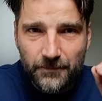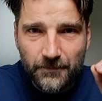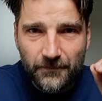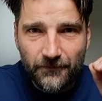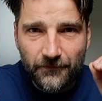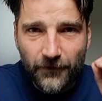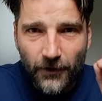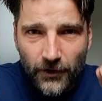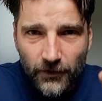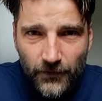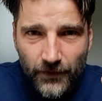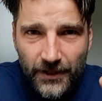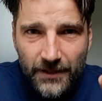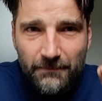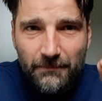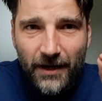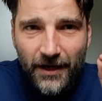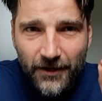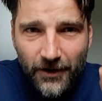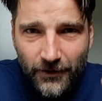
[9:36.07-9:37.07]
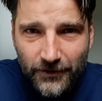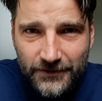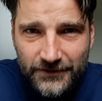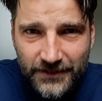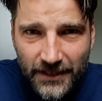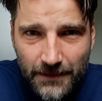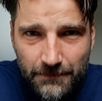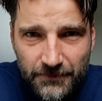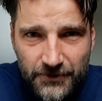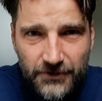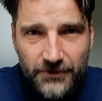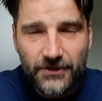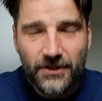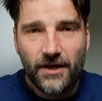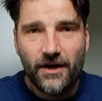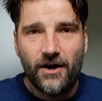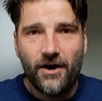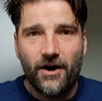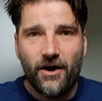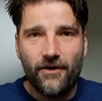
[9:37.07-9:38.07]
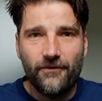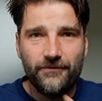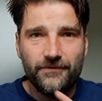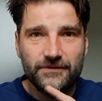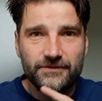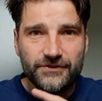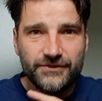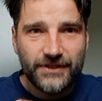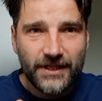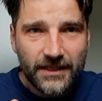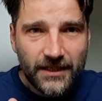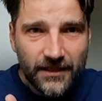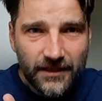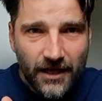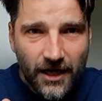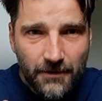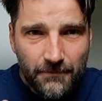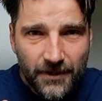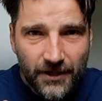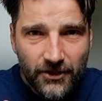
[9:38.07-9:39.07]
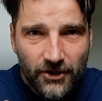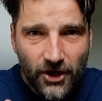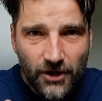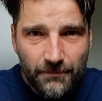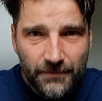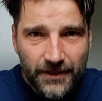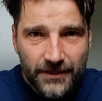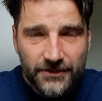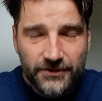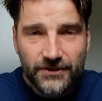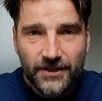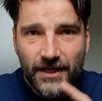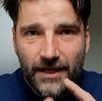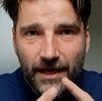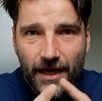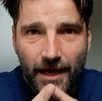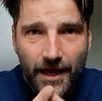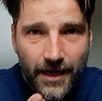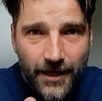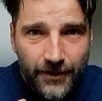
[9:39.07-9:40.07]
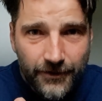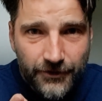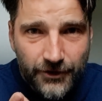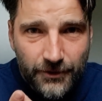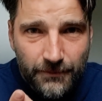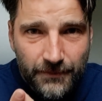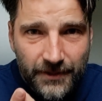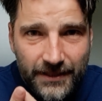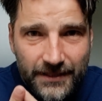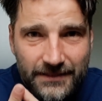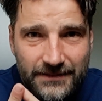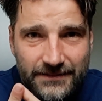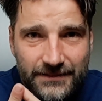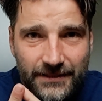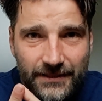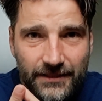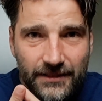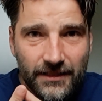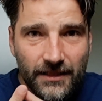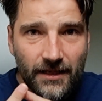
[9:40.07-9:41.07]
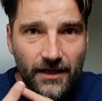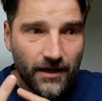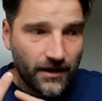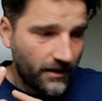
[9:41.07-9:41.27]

following my own tips of checking out my comics, air humidity,